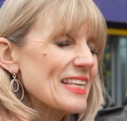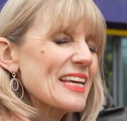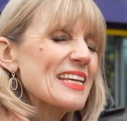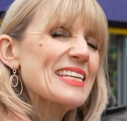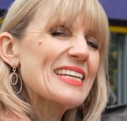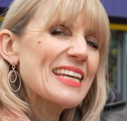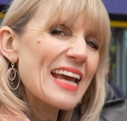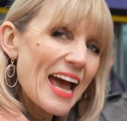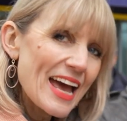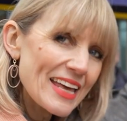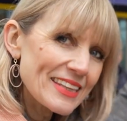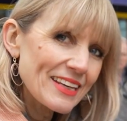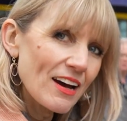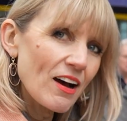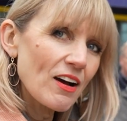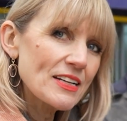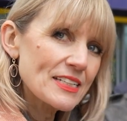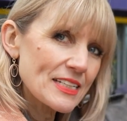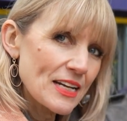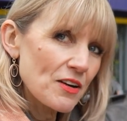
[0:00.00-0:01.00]
They get the
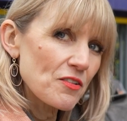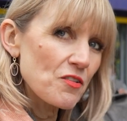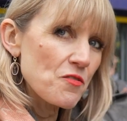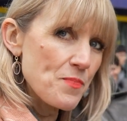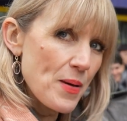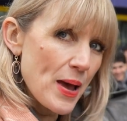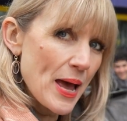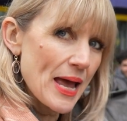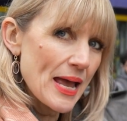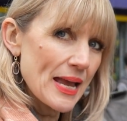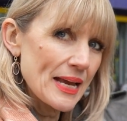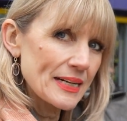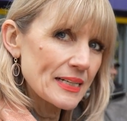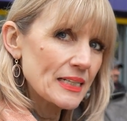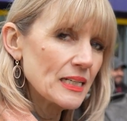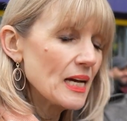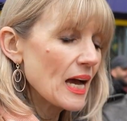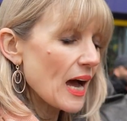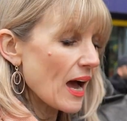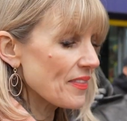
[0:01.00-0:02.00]
idea of pain
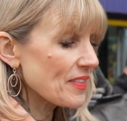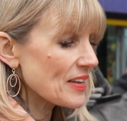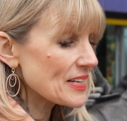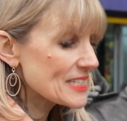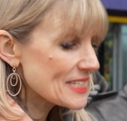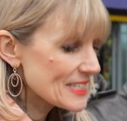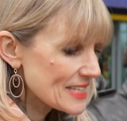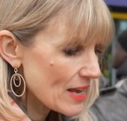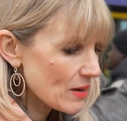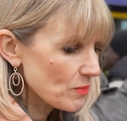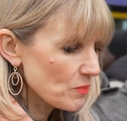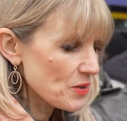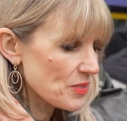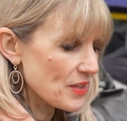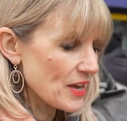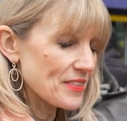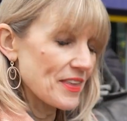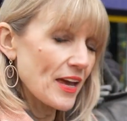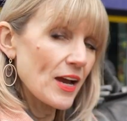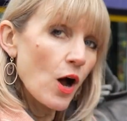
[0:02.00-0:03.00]
and they sit with
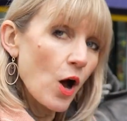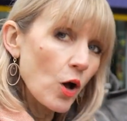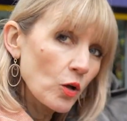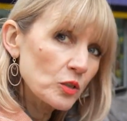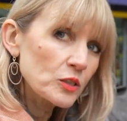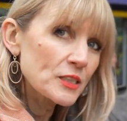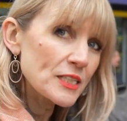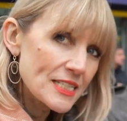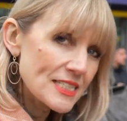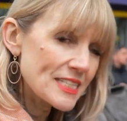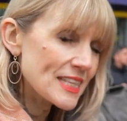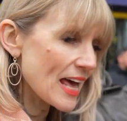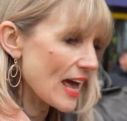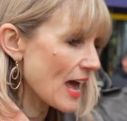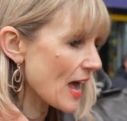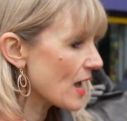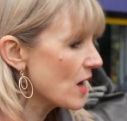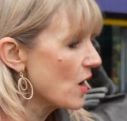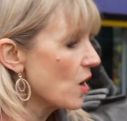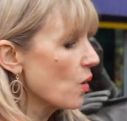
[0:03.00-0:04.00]
it. They hold us
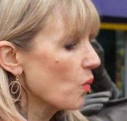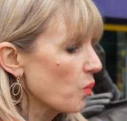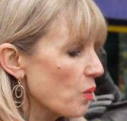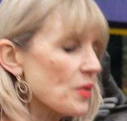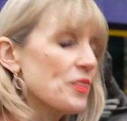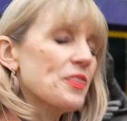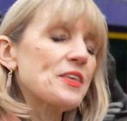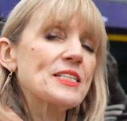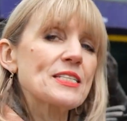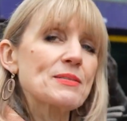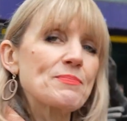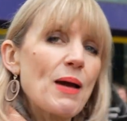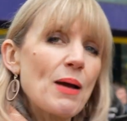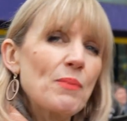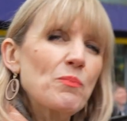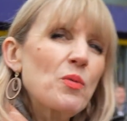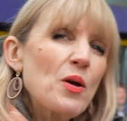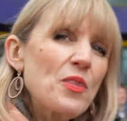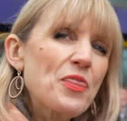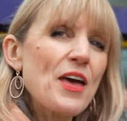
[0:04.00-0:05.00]
there with these
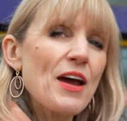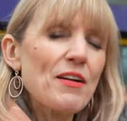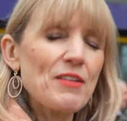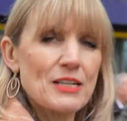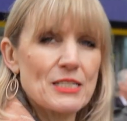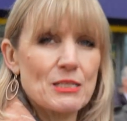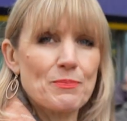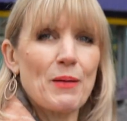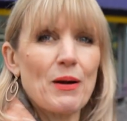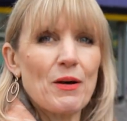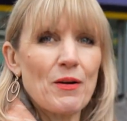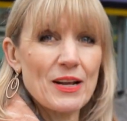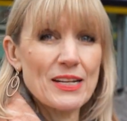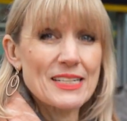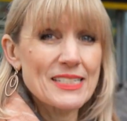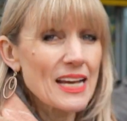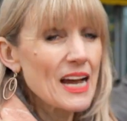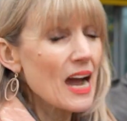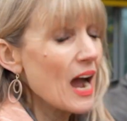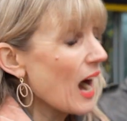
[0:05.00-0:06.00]
men, with their
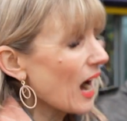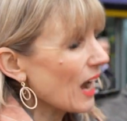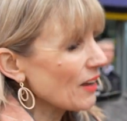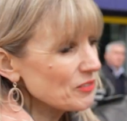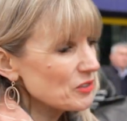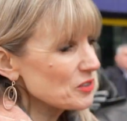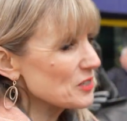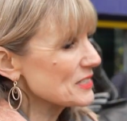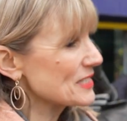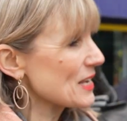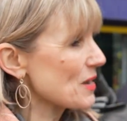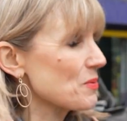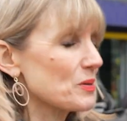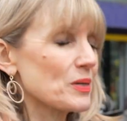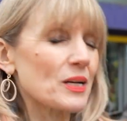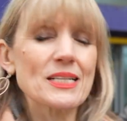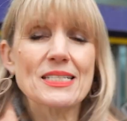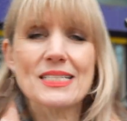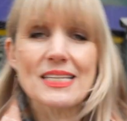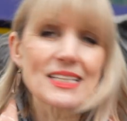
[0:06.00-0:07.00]
experience. I've got to say, when
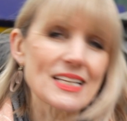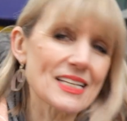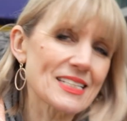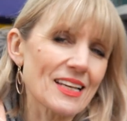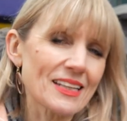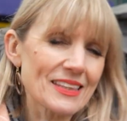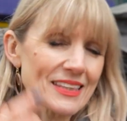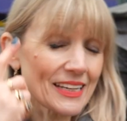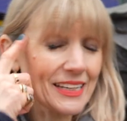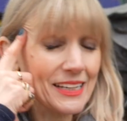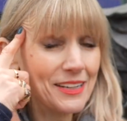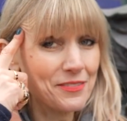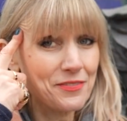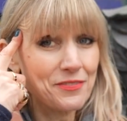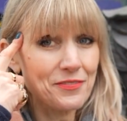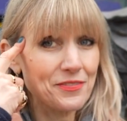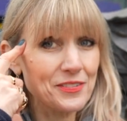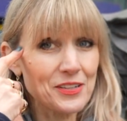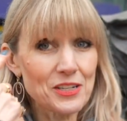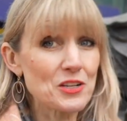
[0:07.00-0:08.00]
I see this, I think of
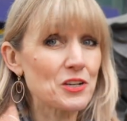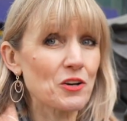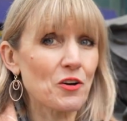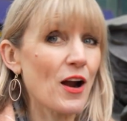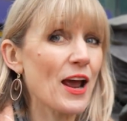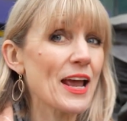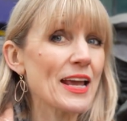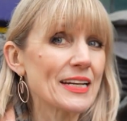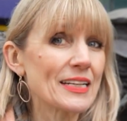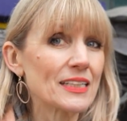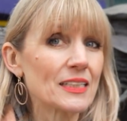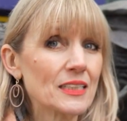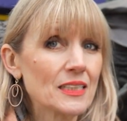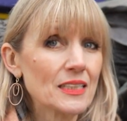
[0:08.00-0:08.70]
Ukraine.